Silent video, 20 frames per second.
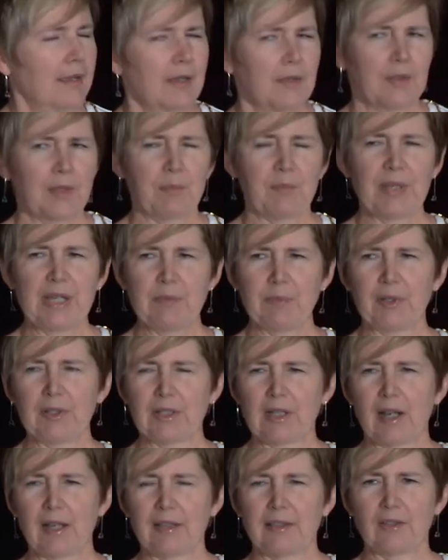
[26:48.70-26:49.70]
The people
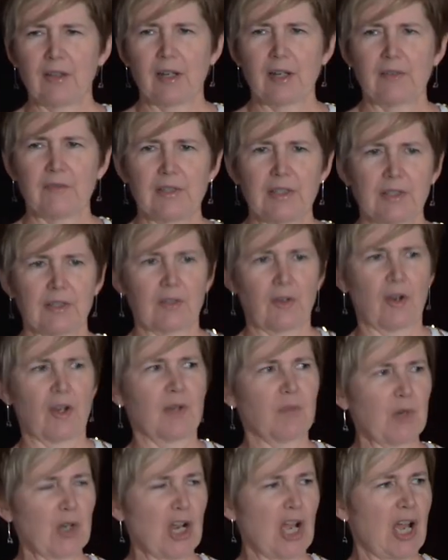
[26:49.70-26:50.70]
that I thought of as
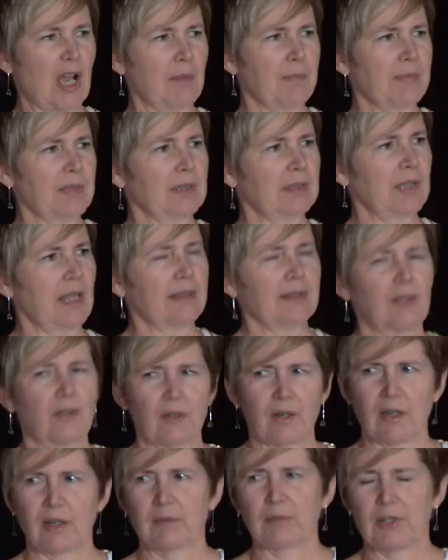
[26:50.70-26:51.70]
armor up let their
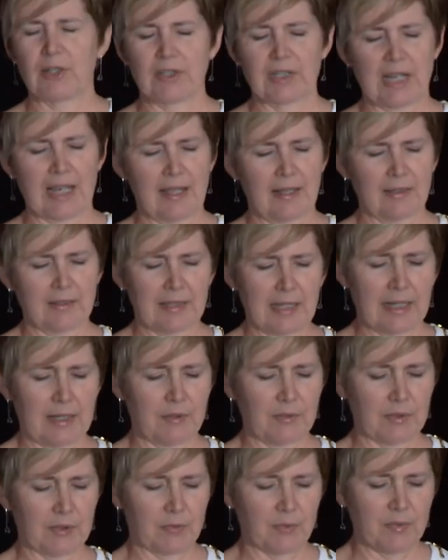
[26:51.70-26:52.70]
armor down.
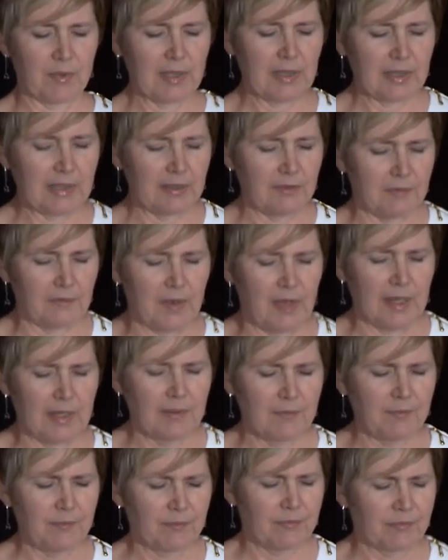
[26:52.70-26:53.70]
It was really
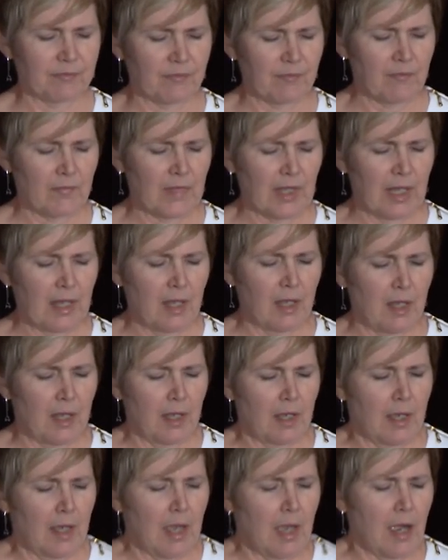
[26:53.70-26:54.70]
fun.
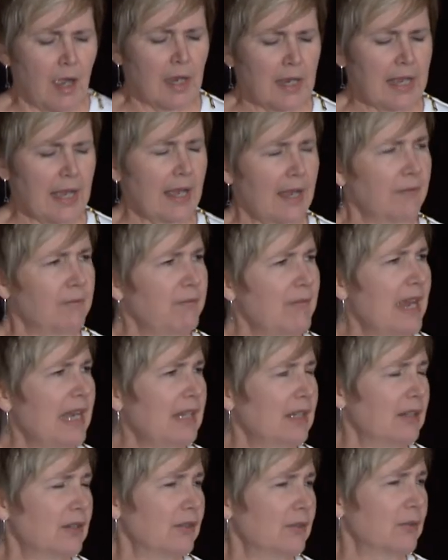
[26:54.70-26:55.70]
I have
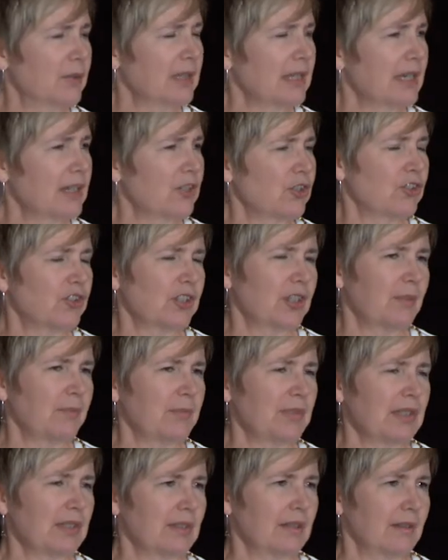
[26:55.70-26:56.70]
many good
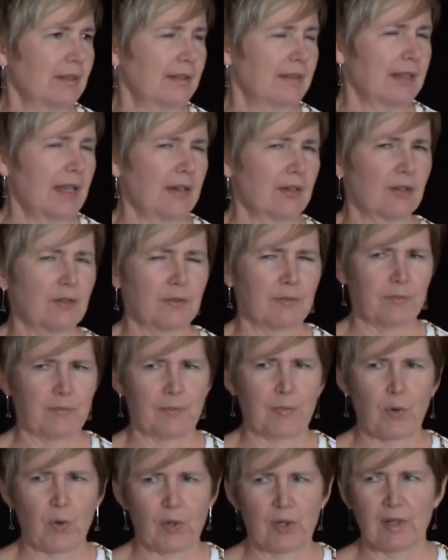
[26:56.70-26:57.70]
relationships that are
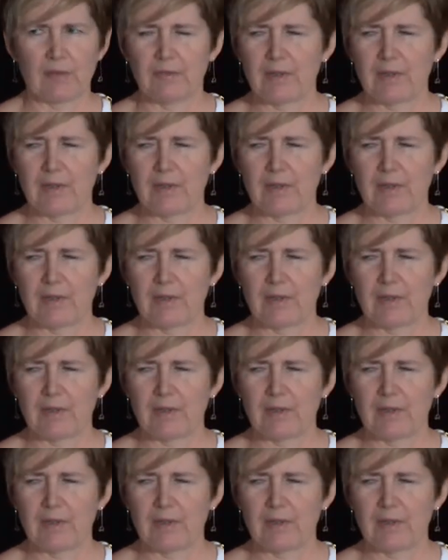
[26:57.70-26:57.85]
born of